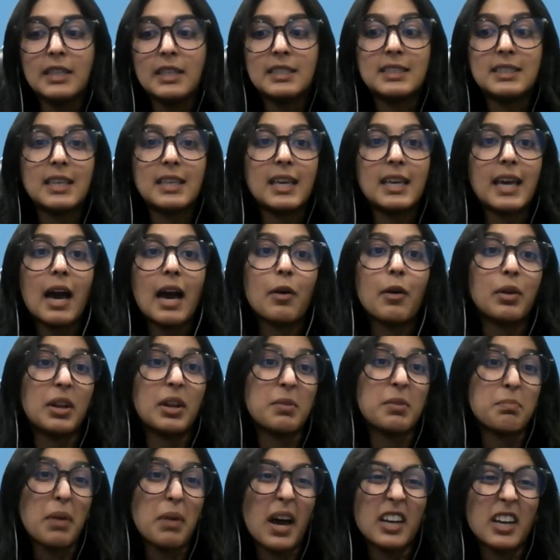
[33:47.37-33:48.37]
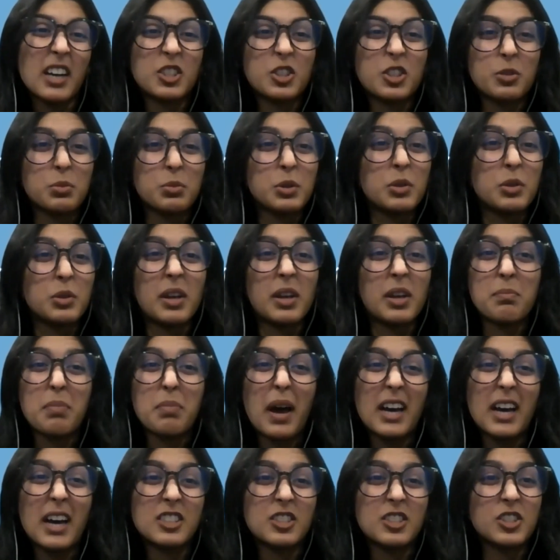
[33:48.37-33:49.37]
seeing how it impacts your mood,
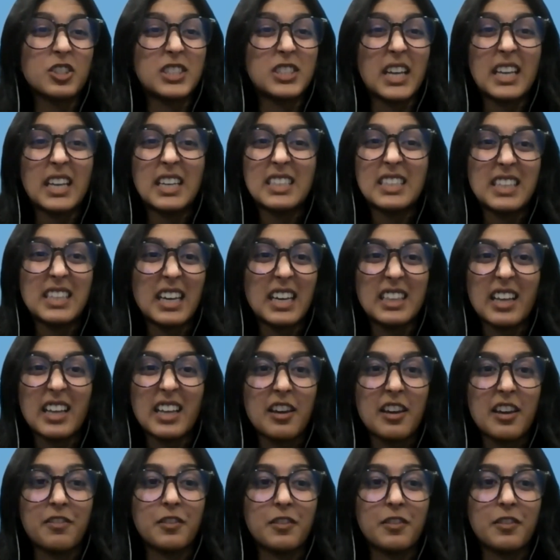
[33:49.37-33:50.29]
impacts your day-to-day life.